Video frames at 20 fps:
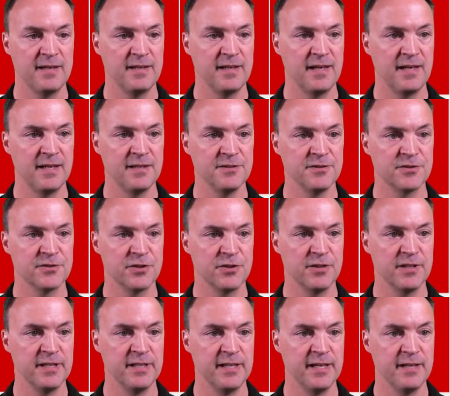and
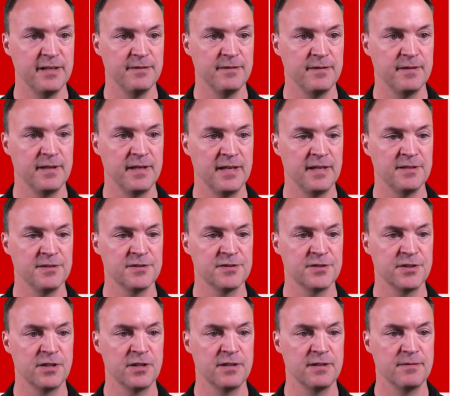insert it in.
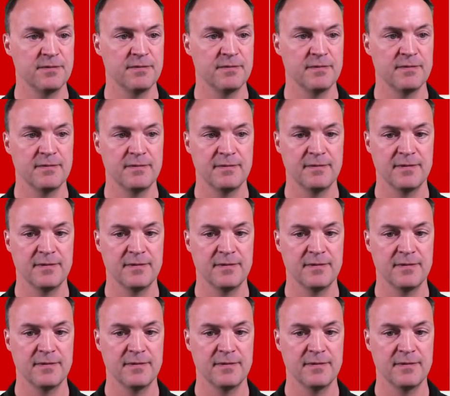Insert,